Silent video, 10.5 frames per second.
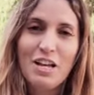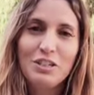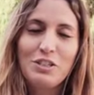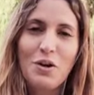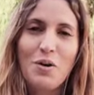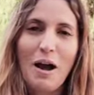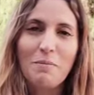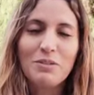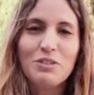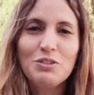So I'm
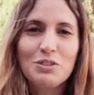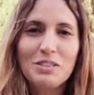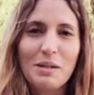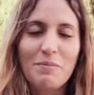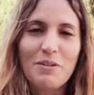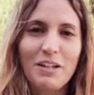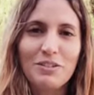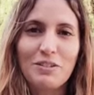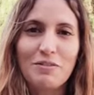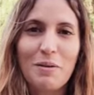gonna do something I don't
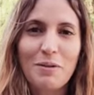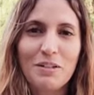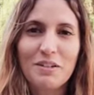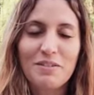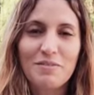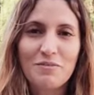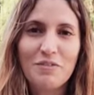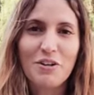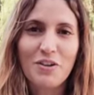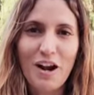know if I'm gonna
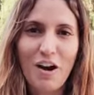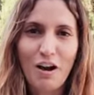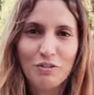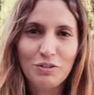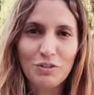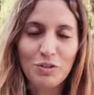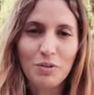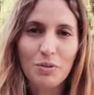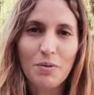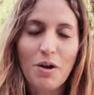figure out how to
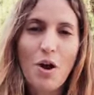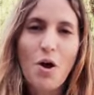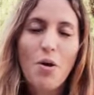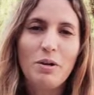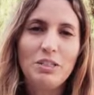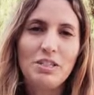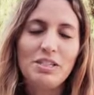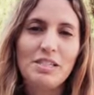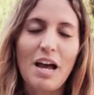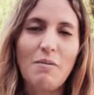do, which
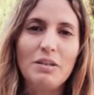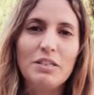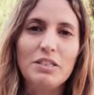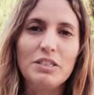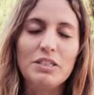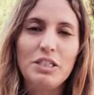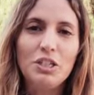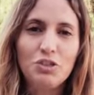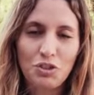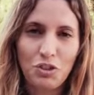is I want to
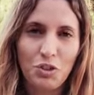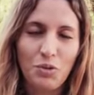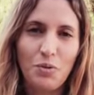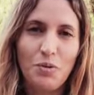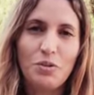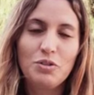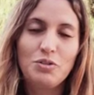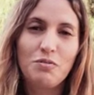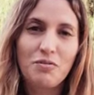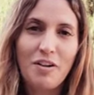teach you
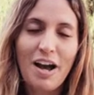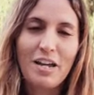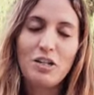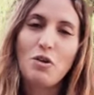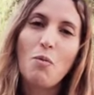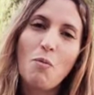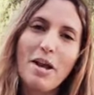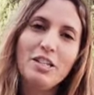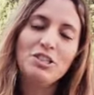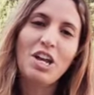to find
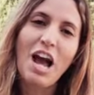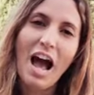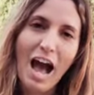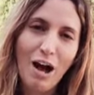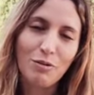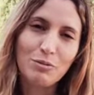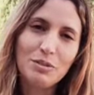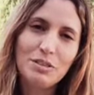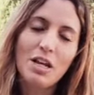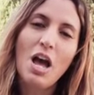which
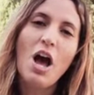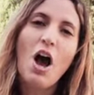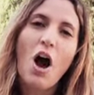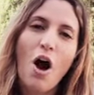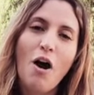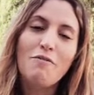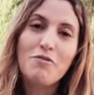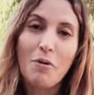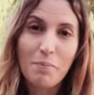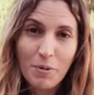house of
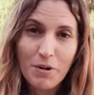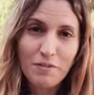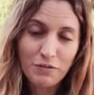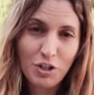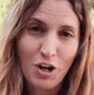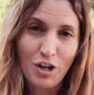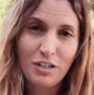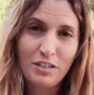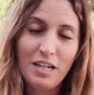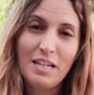your birth
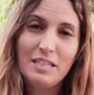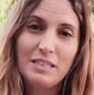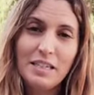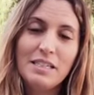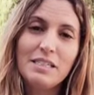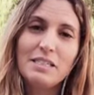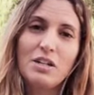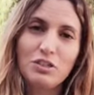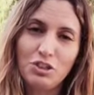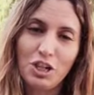chart this
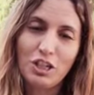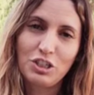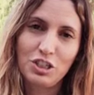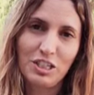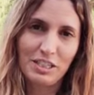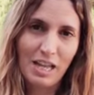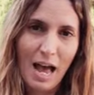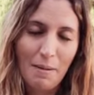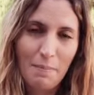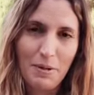conjunction is
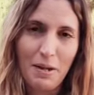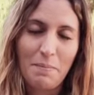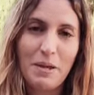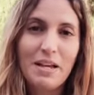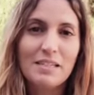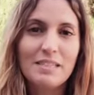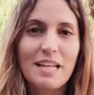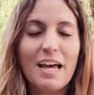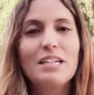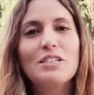happening, because
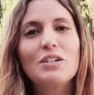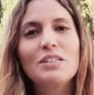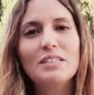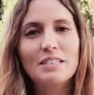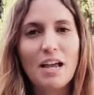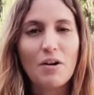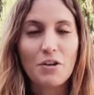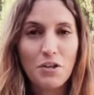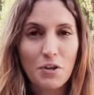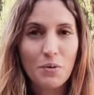that is going to tell
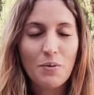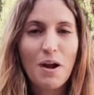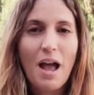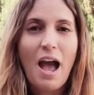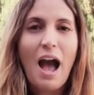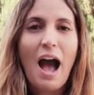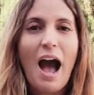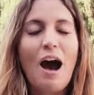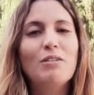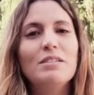you
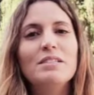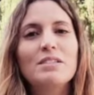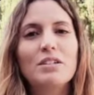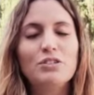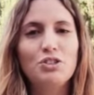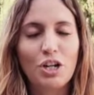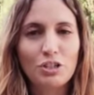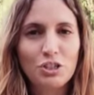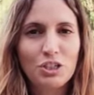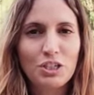how this
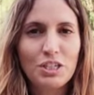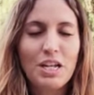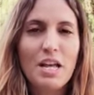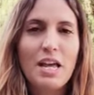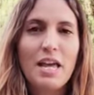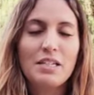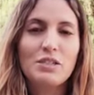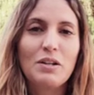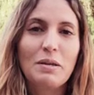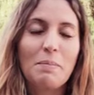conjunction is
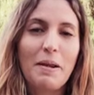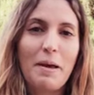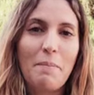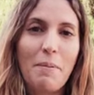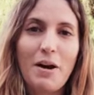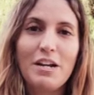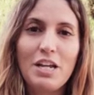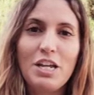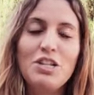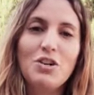going to play a part
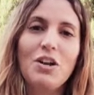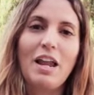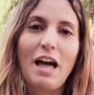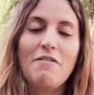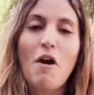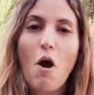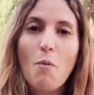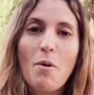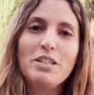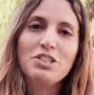in your life,
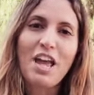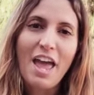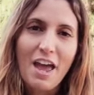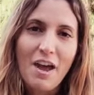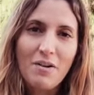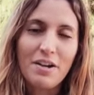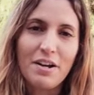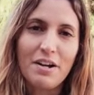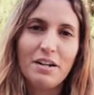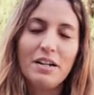which
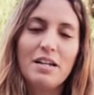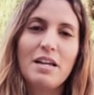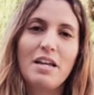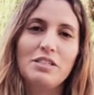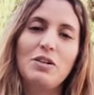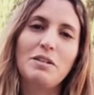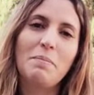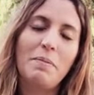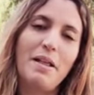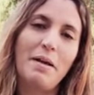area is going to
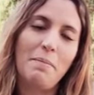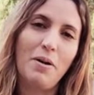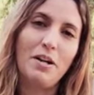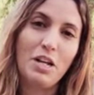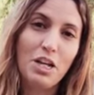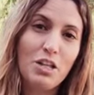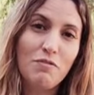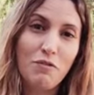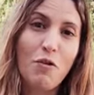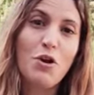play a part in
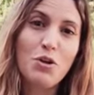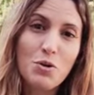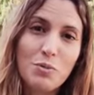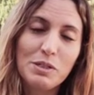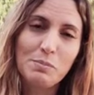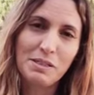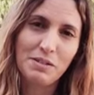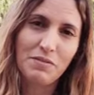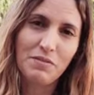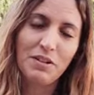for you
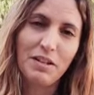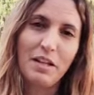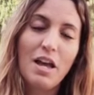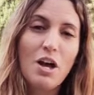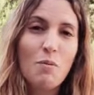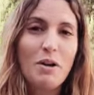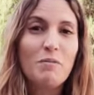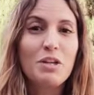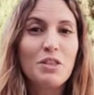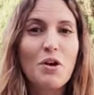specifically. When
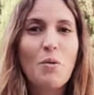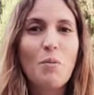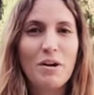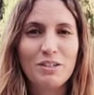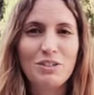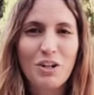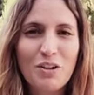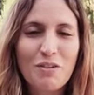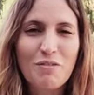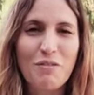we know where to
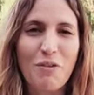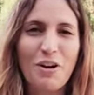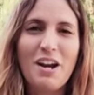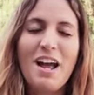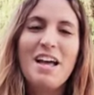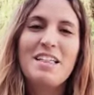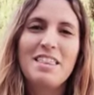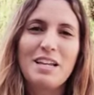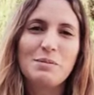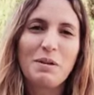look for,
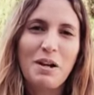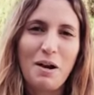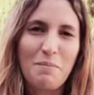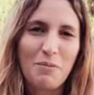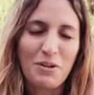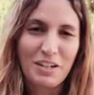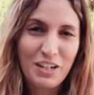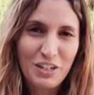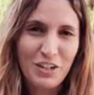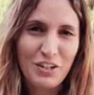things become more
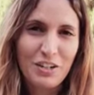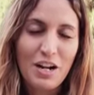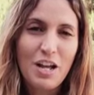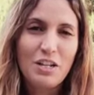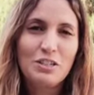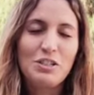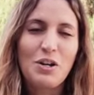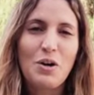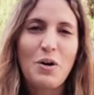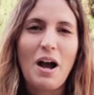clear.
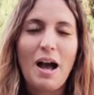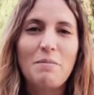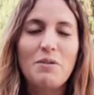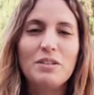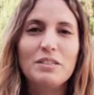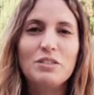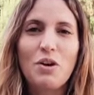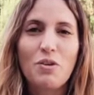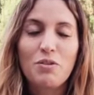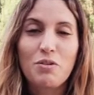So I'm going to
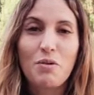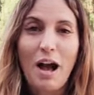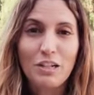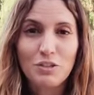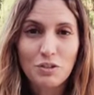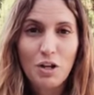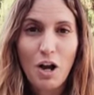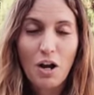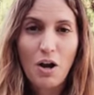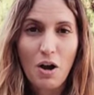go through
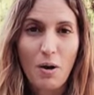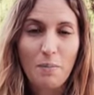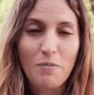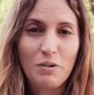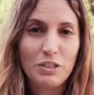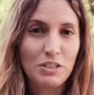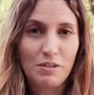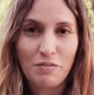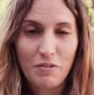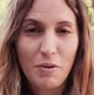astro.com, which is
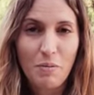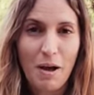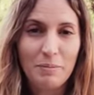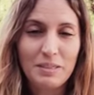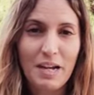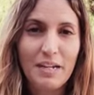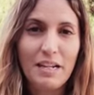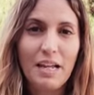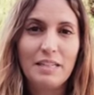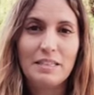a free website,
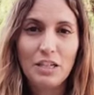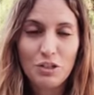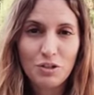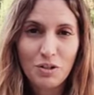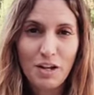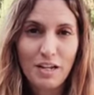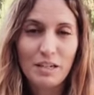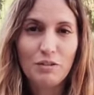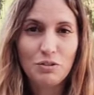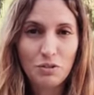and teach you guys
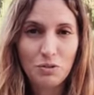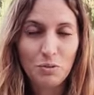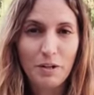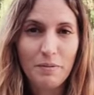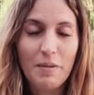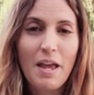how to do it.